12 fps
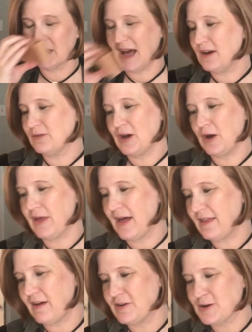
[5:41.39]
I don't know, that
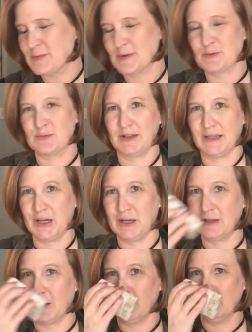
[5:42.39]
lavender smells really good
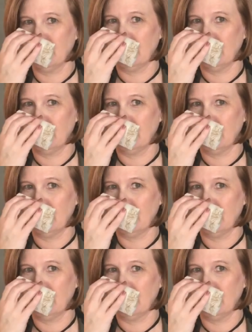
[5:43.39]
though.